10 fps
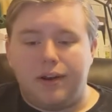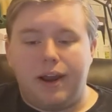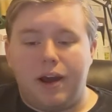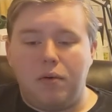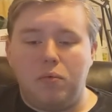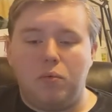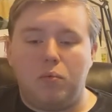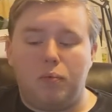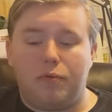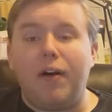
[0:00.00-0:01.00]
Now,
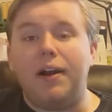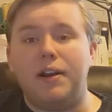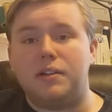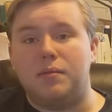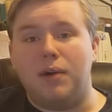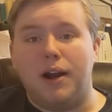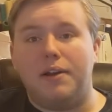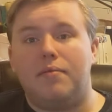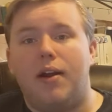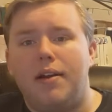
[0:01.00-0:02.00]
finding
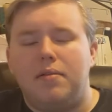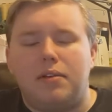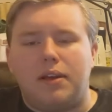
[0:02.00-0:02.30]
somebody, right,